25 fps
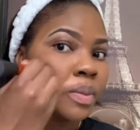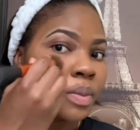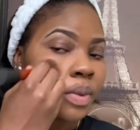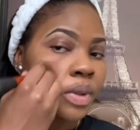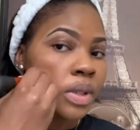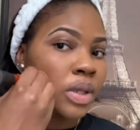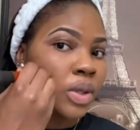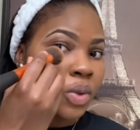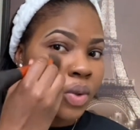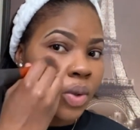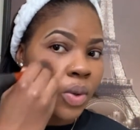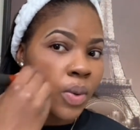You
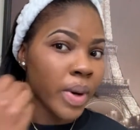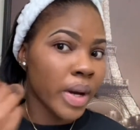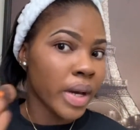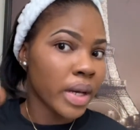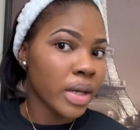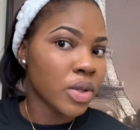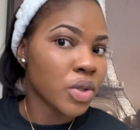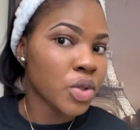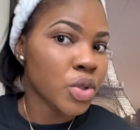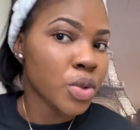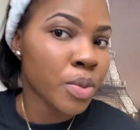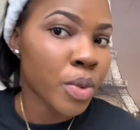know why?
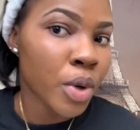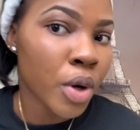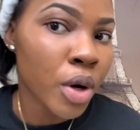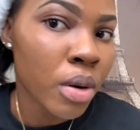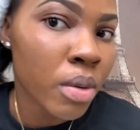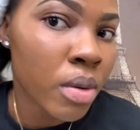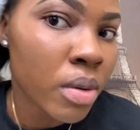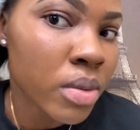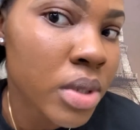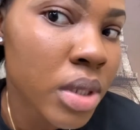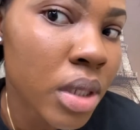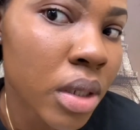You come
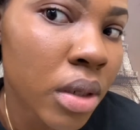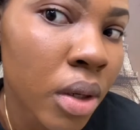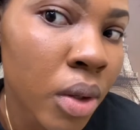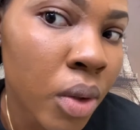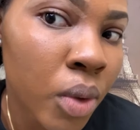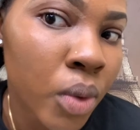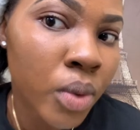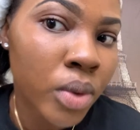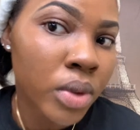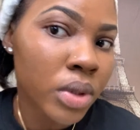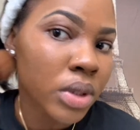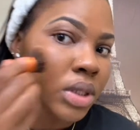up so
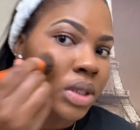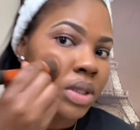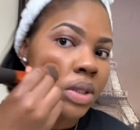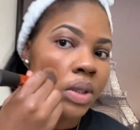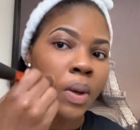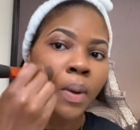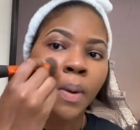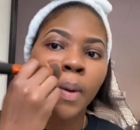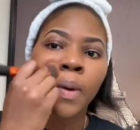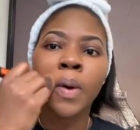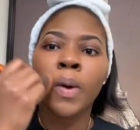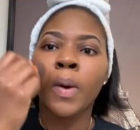close
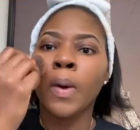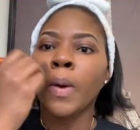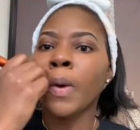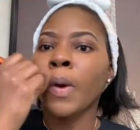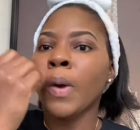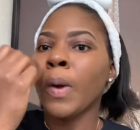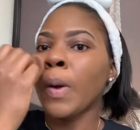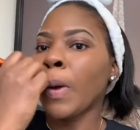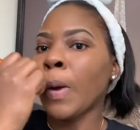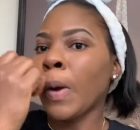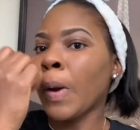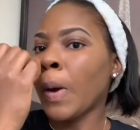
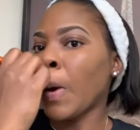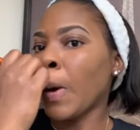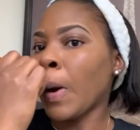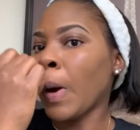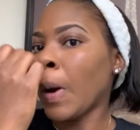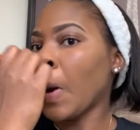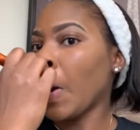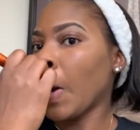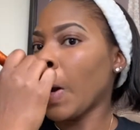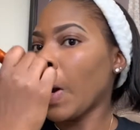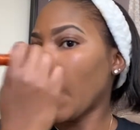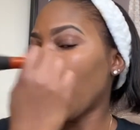
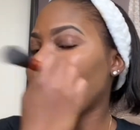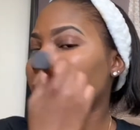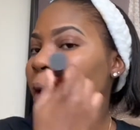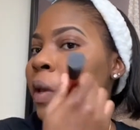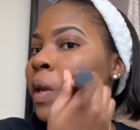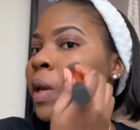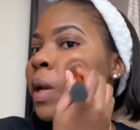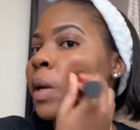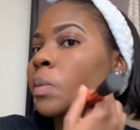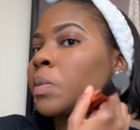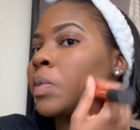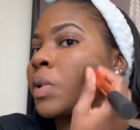in the
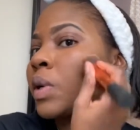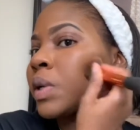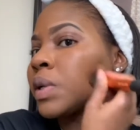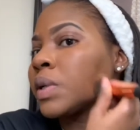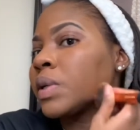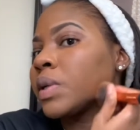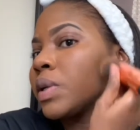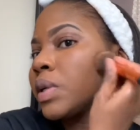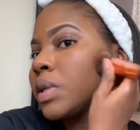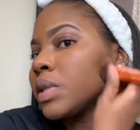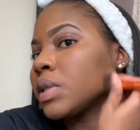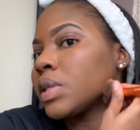camera.
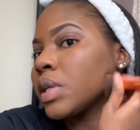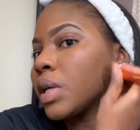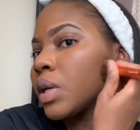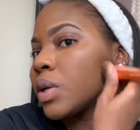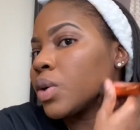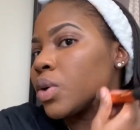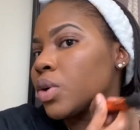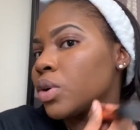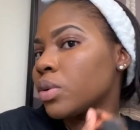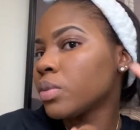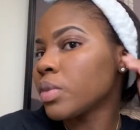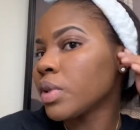It'll
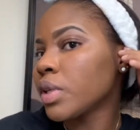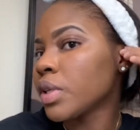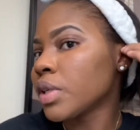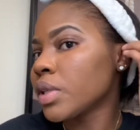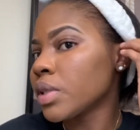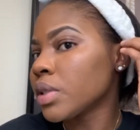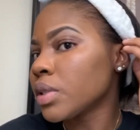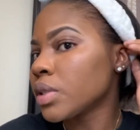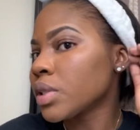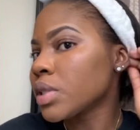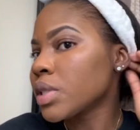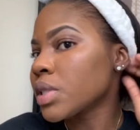come, girl.
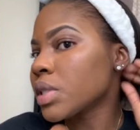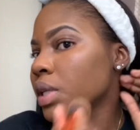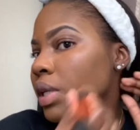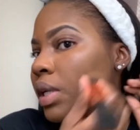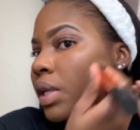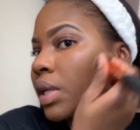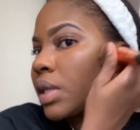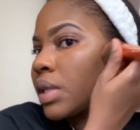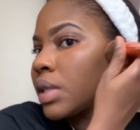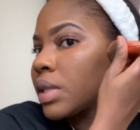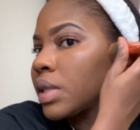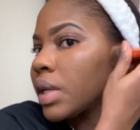Just take
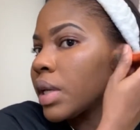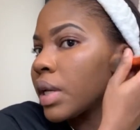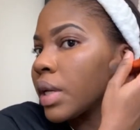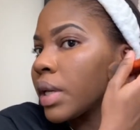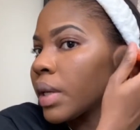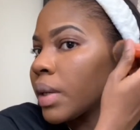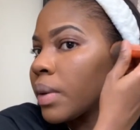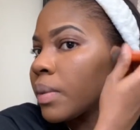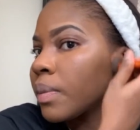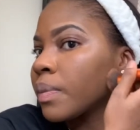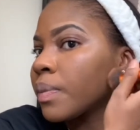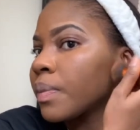your
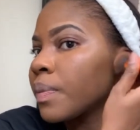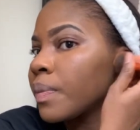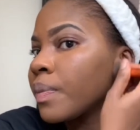time.